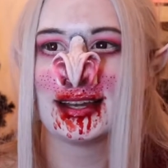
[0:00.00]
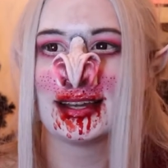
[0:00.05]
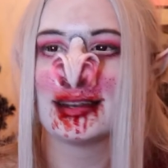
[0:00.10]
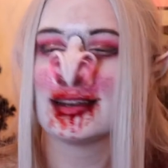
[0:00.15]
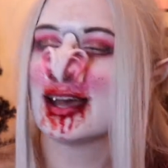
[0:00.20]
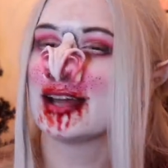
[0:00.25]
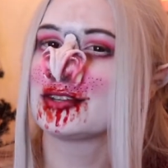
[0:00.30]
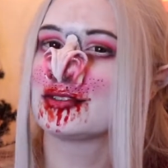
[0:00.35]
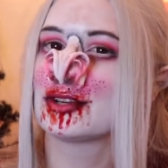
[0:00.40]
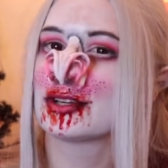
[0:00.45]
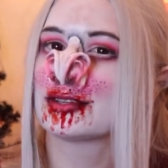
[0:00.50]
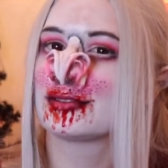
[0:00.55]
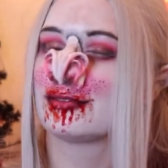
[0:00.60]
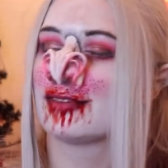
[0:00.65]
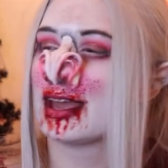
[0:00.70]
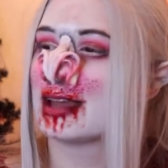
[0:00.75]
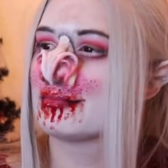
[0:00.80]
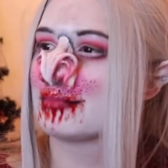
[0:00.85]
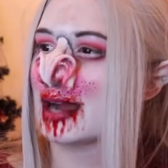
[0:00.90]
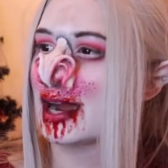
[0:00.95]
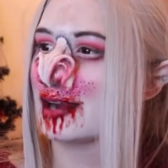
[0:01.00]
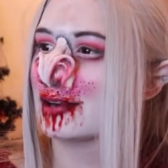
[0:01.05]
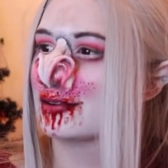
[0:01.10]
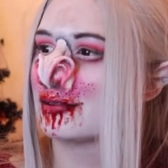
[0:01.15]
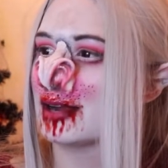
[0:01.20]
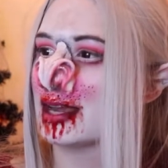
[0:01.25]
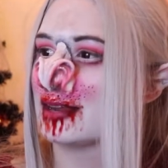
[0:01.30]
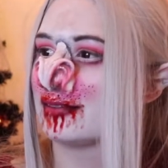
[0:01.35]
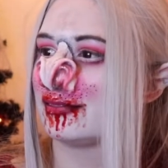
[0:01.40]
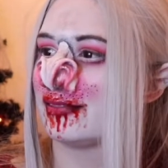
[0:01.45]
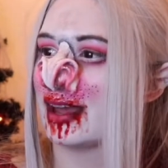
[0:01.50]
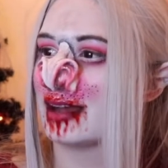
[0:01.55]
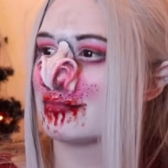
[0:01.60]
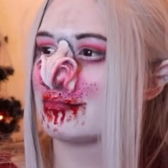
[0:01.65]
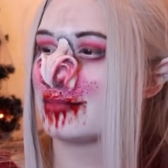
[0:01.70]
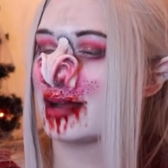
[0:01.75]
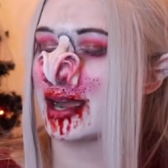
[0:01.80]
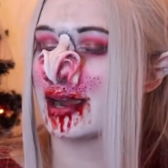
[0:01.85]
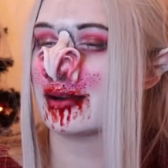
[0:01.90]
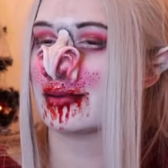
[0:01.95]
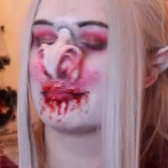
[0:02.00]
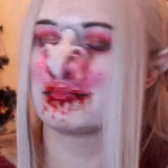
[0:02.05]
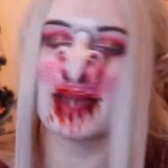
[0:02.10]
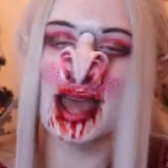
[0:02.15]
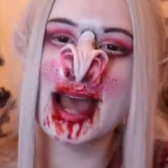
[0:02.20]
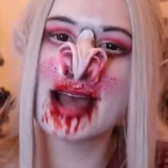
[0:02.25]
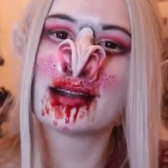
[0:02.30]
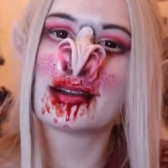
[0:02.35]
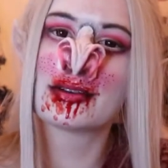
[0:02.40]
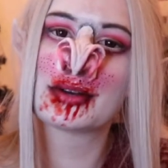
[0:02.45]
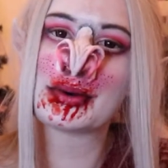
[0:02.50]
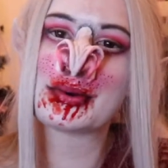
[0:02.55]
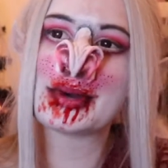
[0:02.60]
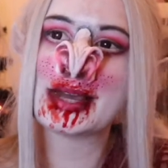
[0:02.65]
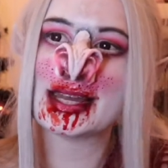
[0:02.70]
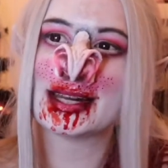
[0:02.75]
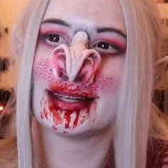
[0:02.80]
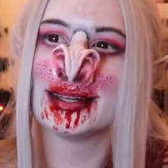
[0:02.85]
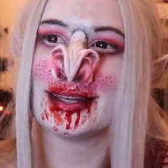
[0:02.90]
Not just Vampire Queen, Vampire Bat Queen.